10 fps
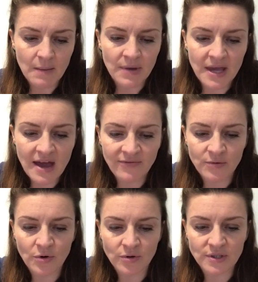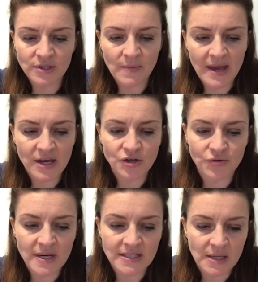Be careful not to make a
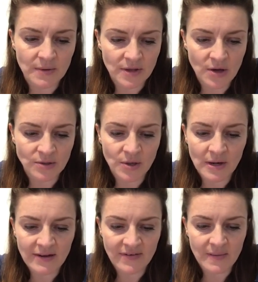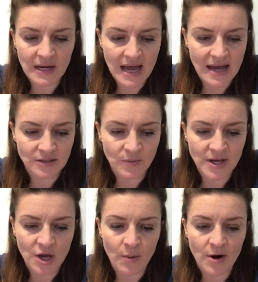treaty with those who live in the land where
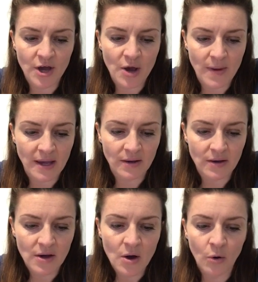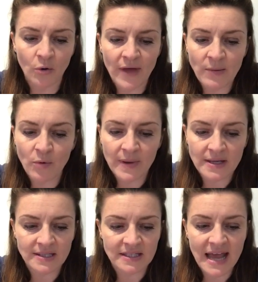you are going, or they will be a
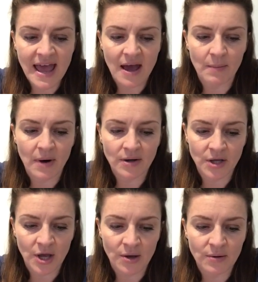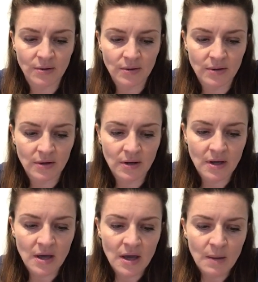snare among you.
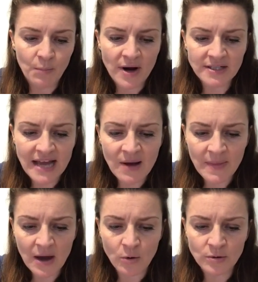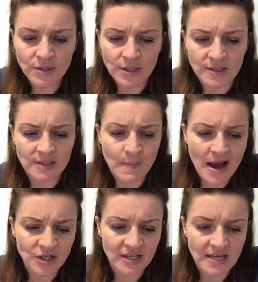Break down their altars,
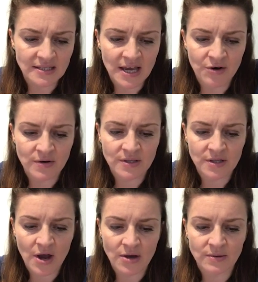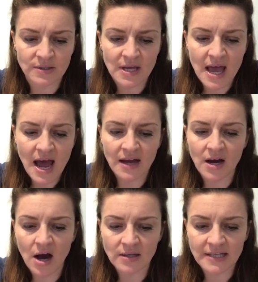smash their sacred stones, and
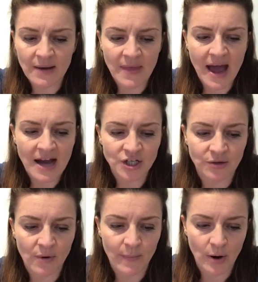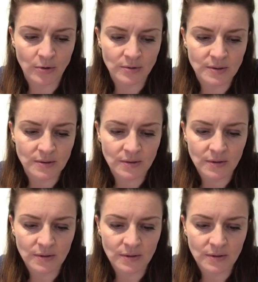cut down their Asherah poles.